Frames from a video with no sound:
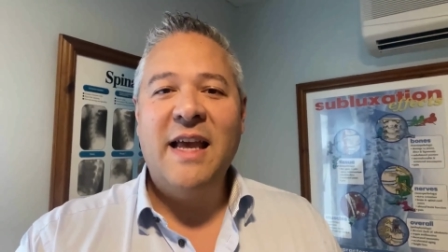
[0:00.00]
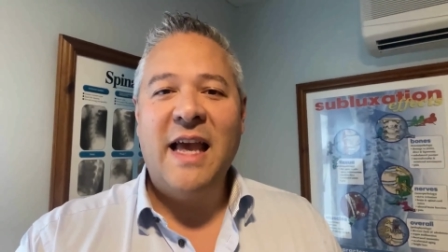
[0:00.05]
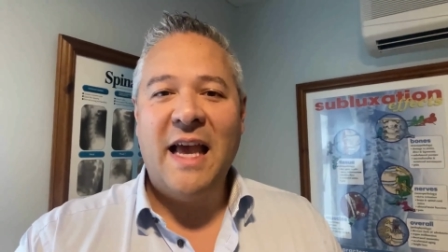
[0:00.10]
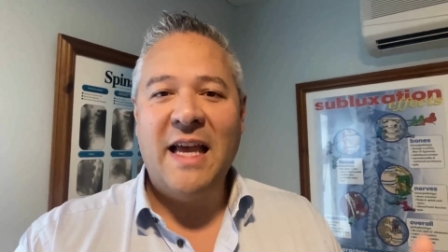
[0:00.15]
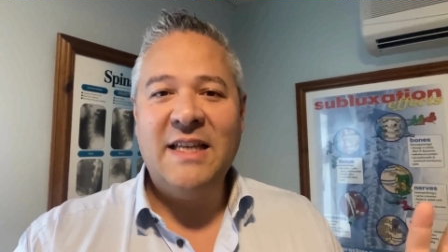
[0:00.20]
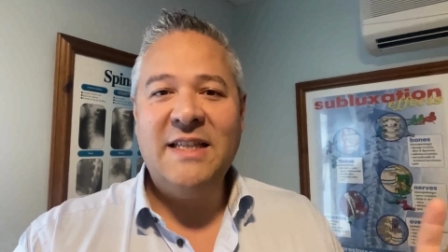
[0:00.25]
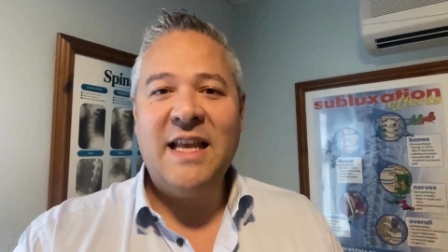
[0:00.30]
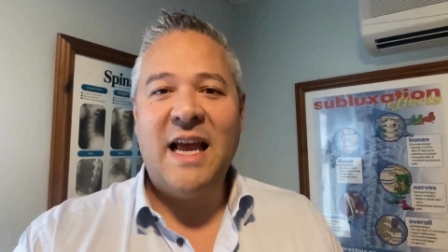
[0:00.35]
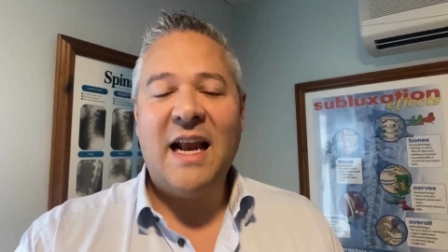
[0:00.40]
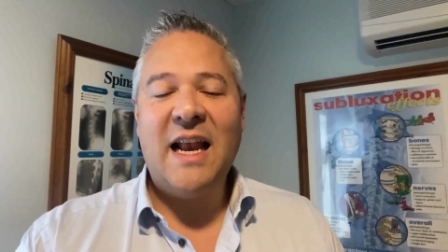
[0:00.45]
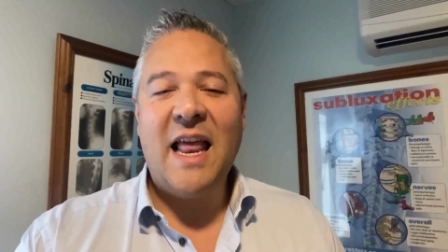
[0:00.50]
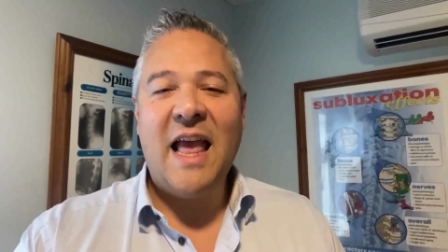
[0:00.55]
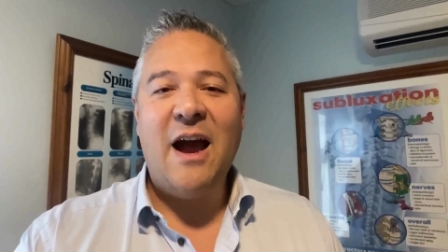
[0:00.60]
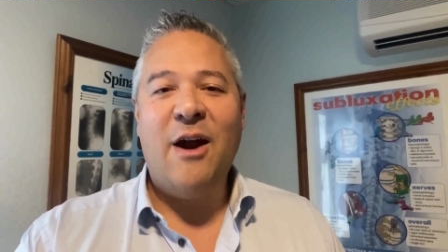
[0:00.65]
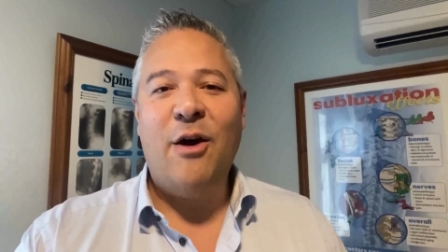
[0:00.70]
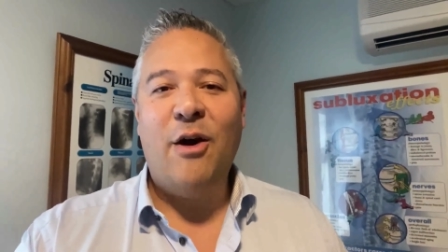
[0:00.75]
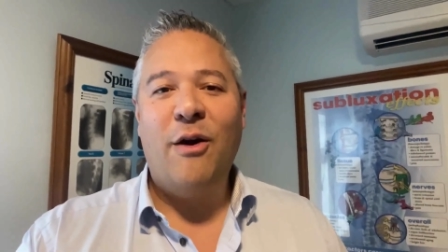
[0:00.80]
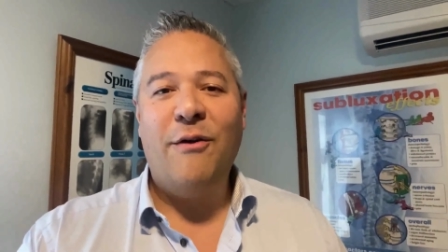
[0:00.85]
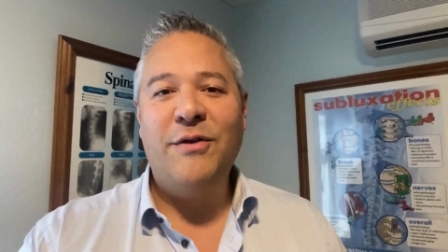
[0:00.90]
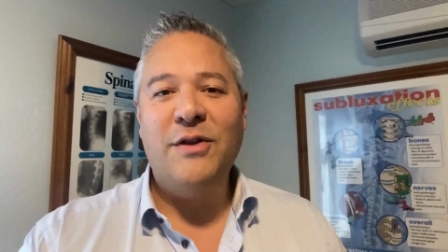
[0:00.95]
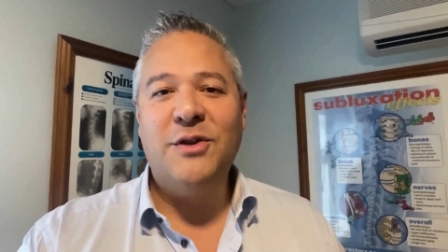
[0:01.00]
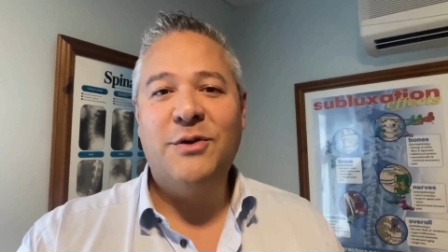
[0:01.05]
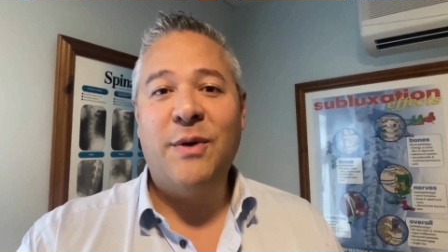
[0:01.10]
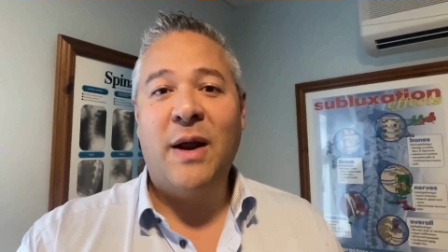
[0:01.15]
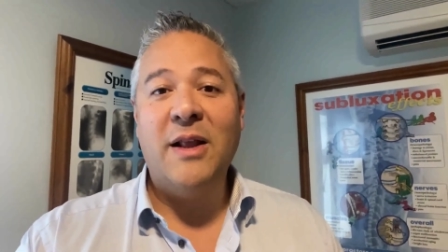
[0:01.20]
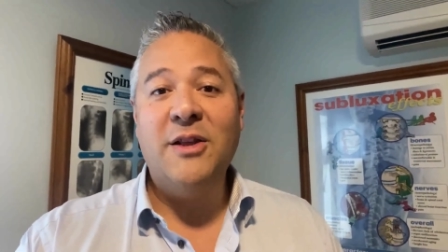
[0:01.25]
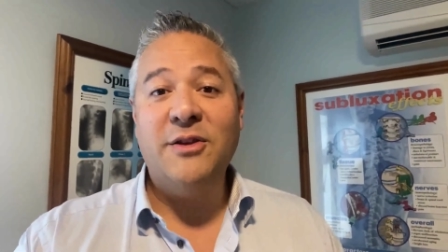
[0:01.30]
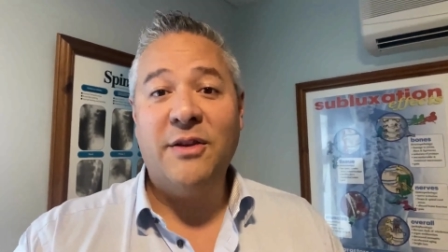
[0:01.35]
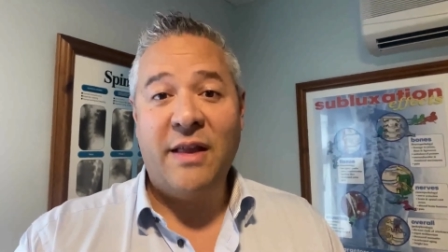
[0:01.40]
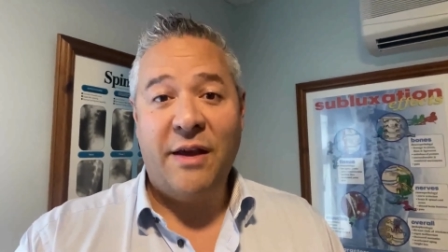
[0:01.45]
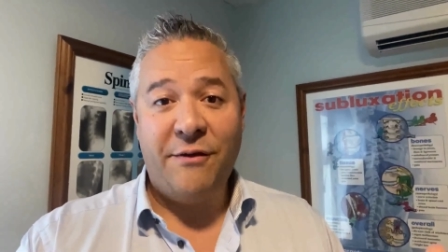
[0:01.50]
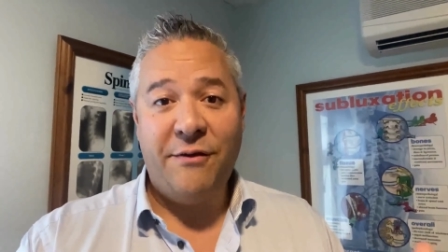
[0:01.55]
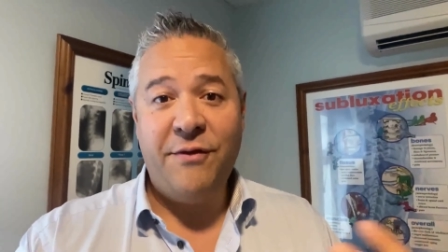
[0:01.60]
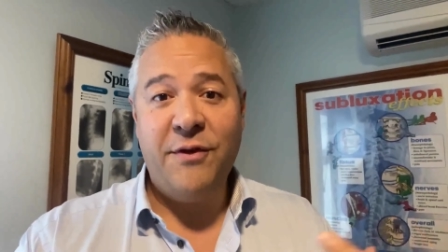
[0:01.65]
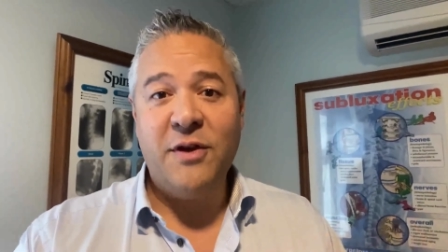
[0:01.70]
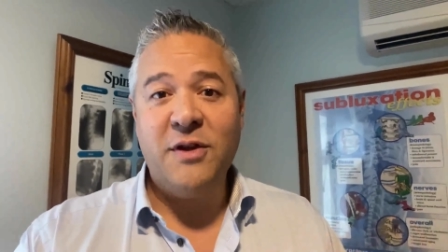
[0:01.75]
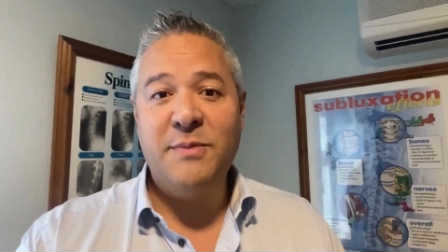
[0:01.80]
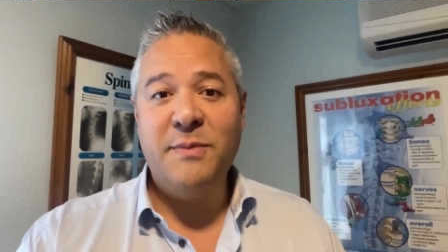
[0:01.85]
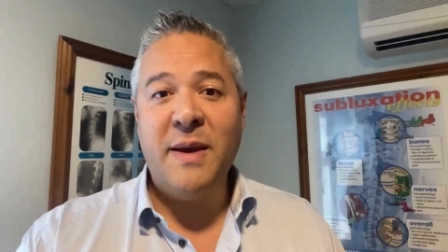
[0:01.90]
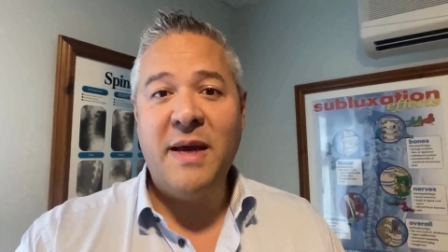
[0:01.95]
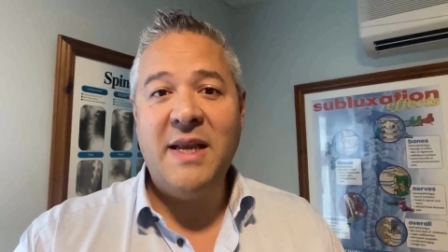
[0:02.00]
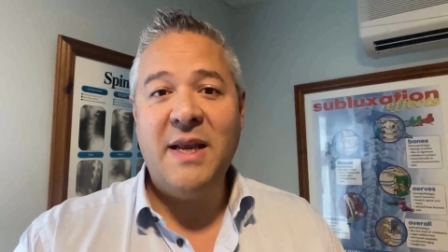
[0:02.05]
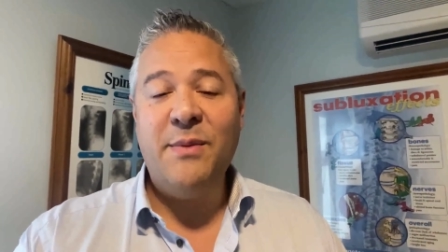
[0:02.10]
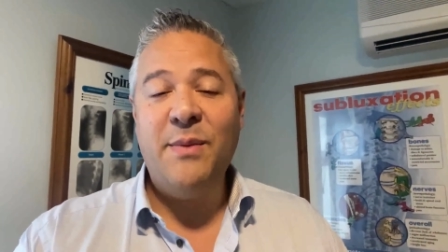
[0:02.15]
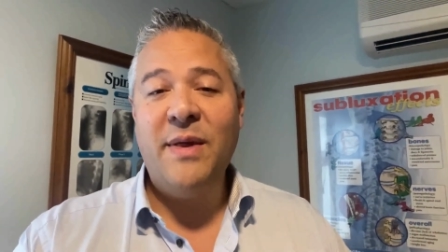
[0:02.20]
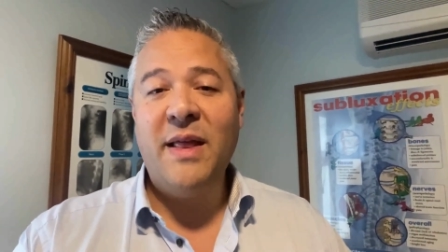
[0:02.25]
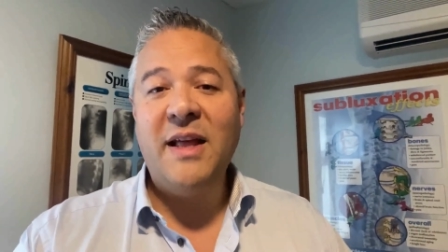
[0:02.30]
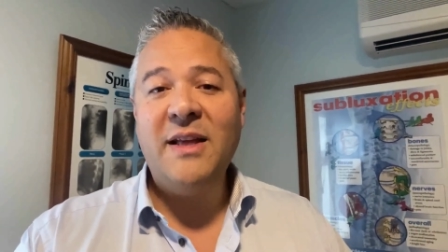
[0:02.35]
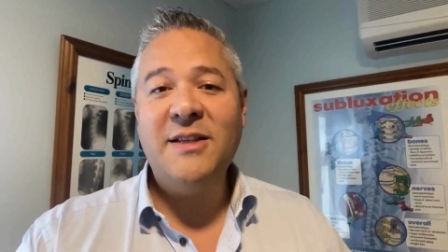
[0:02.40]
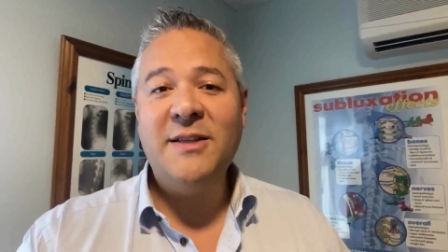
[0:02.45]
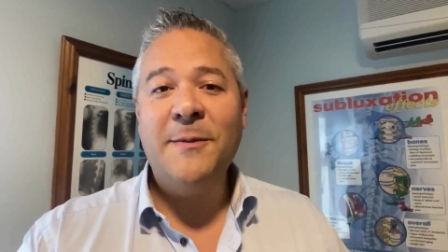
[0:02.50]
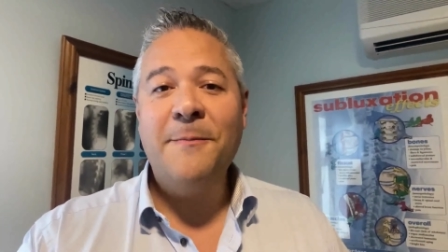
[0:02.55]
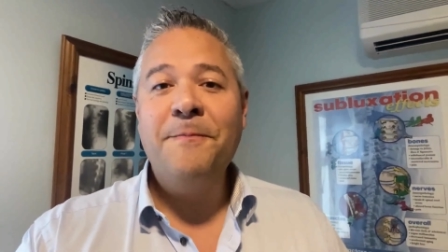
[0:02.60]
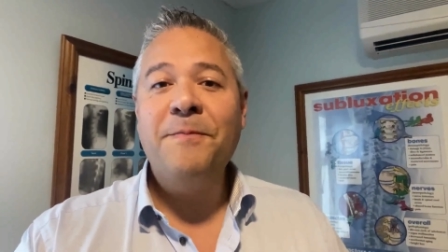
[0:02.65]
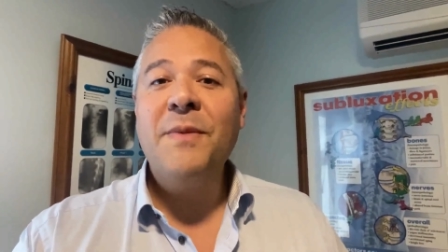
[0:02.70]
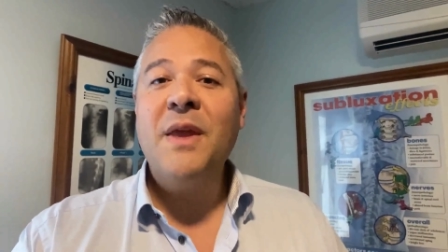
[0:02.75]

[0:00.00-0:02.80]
exactly how our office runs on that first meeting with us.